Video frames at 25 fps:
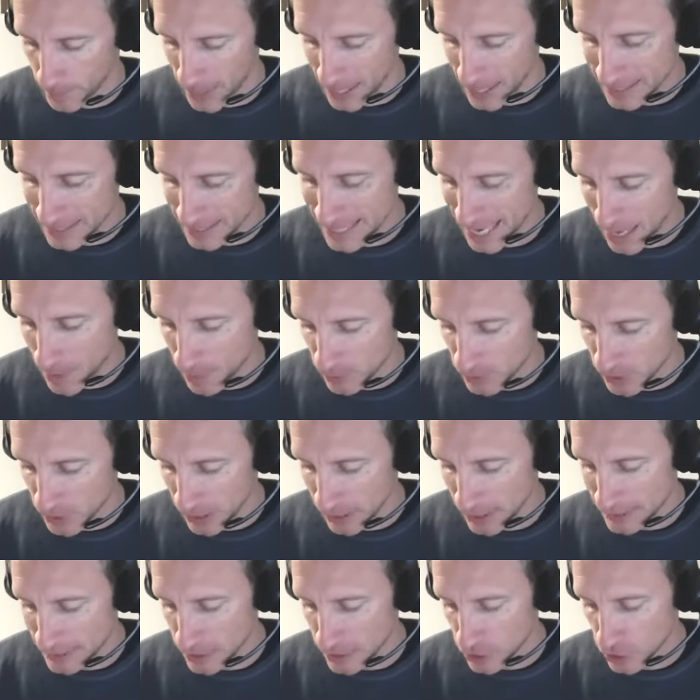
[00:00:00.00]
examples I
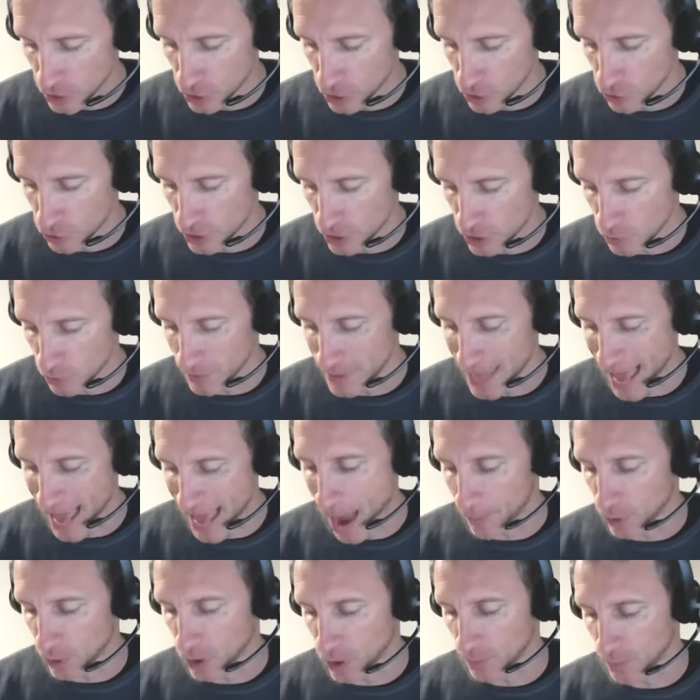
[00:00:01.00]
like to use is with
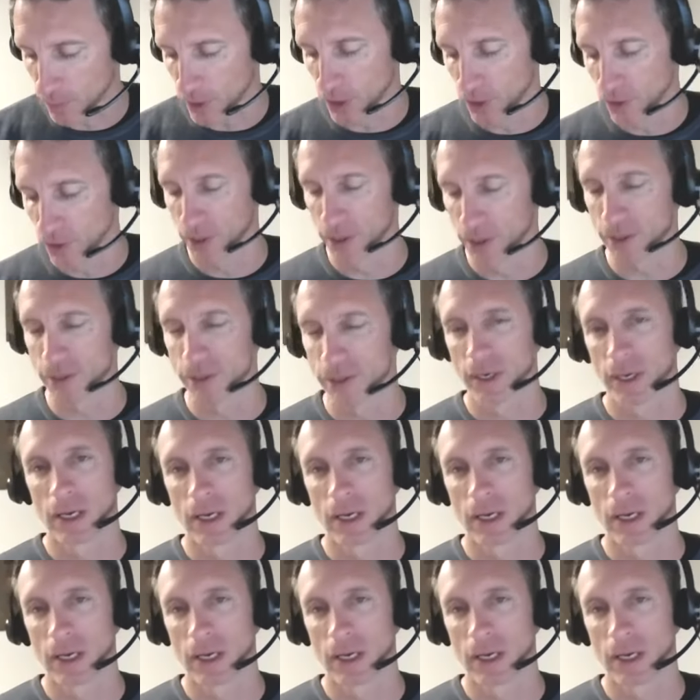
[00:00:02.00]
Apple computers.